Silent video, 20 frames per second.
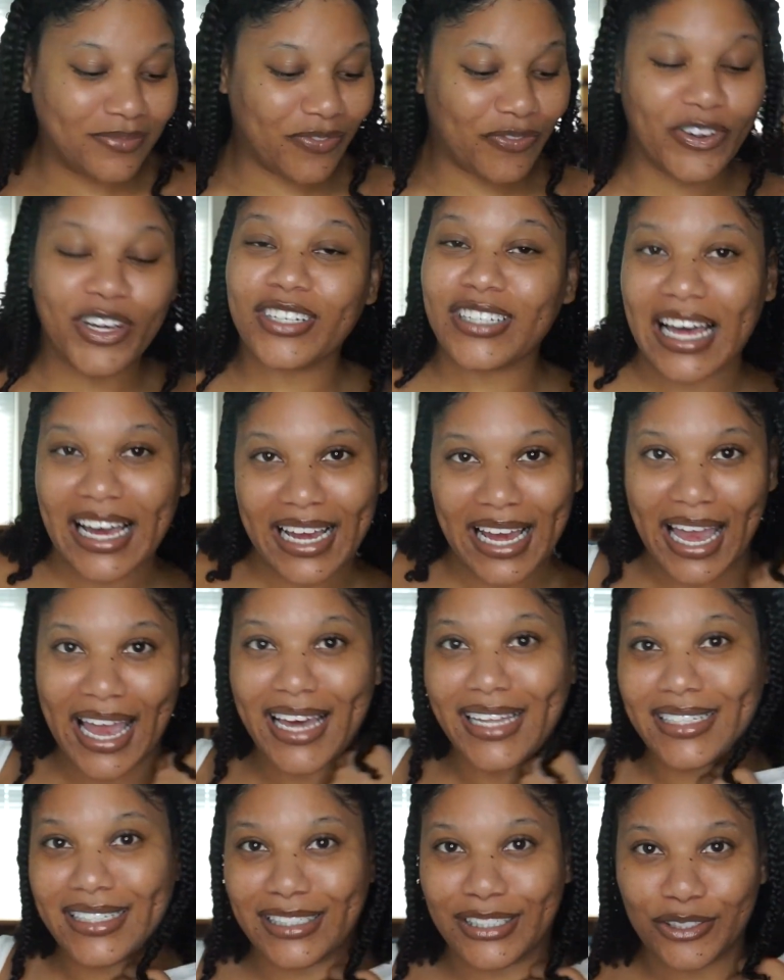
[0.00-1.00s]
feel like an
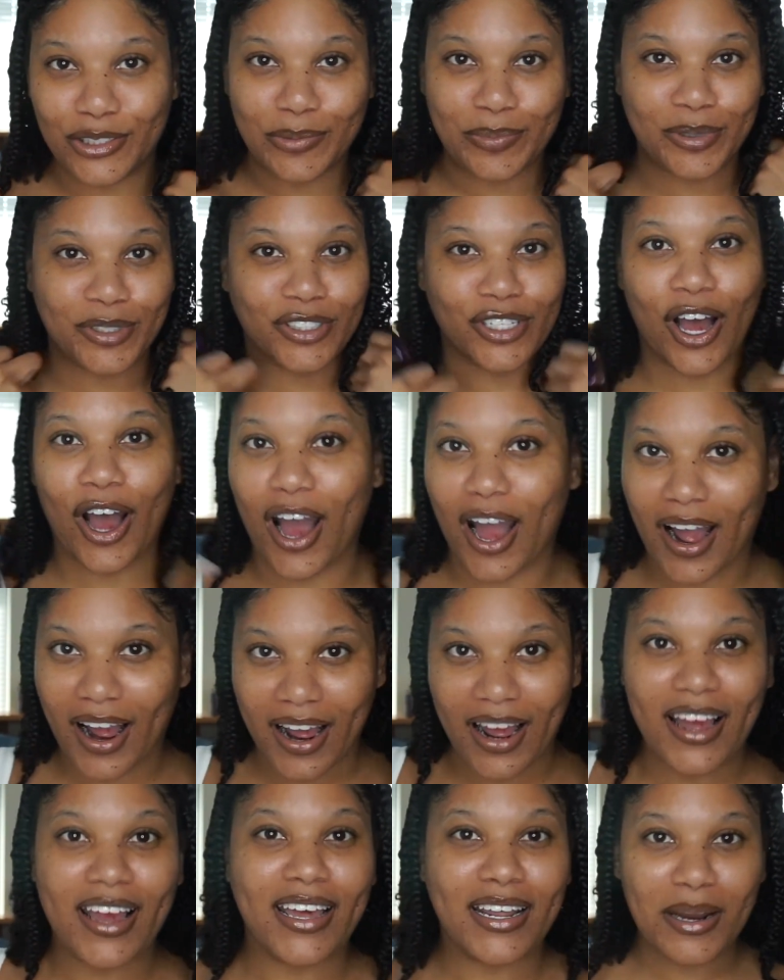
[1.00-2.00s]
alien
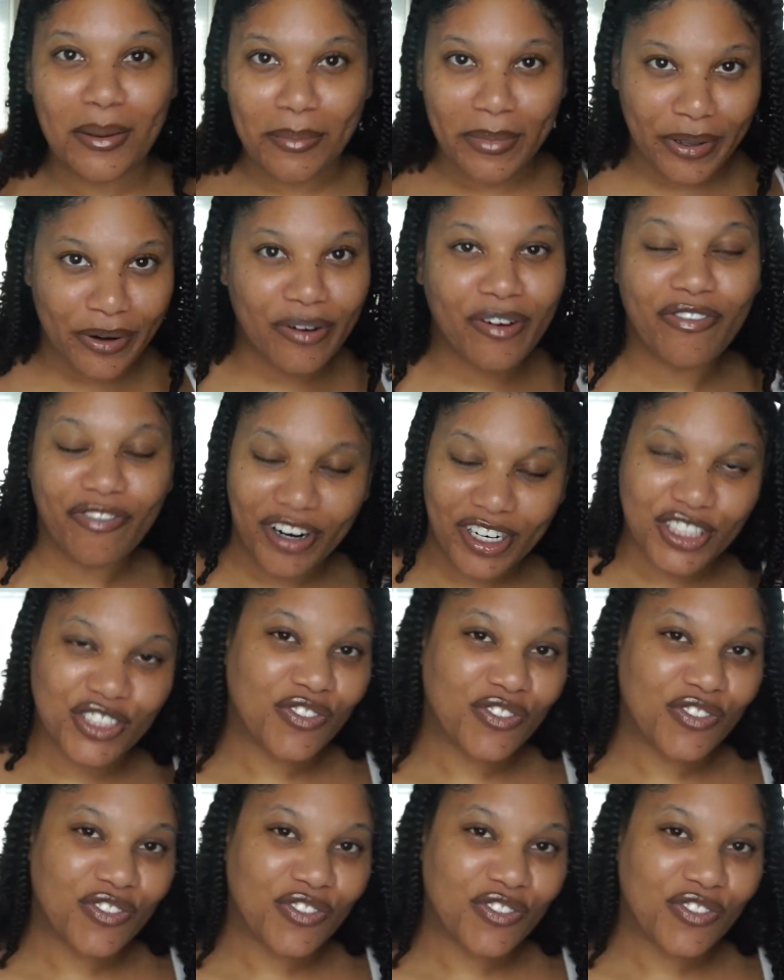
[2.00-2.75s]
superstar in the middle of First